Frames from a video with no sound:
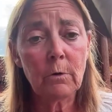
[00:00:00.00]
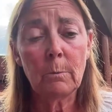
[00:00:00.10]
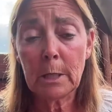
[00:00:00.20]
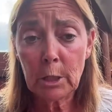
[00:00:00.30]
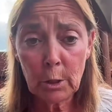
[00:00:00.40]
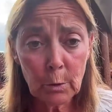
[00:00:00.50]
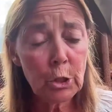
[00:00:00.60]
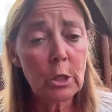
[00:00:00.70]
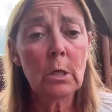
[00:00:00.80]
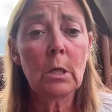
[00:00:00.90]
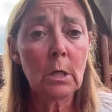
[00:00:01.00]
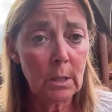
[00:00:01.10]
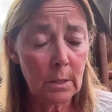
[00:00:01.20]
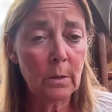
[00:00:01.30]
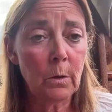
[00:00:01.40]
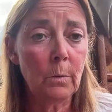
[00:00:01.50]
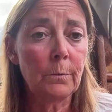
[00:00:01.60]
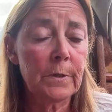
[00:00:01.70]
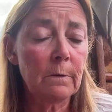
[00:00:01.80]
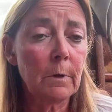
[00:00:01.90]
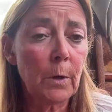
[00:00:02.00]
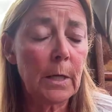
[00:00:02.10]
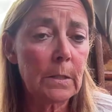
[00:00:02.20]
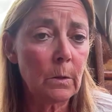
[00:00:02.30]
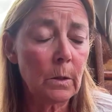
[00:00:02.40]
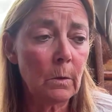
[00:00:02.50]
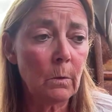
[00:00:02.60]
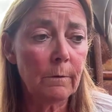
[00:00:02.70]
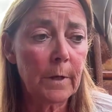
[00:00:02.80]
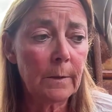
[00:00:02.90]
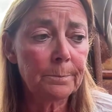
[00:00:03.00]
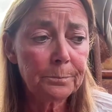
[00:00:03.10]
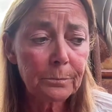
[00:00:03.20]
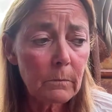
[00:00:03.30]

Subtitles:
from inclusion and civil rights and all of that.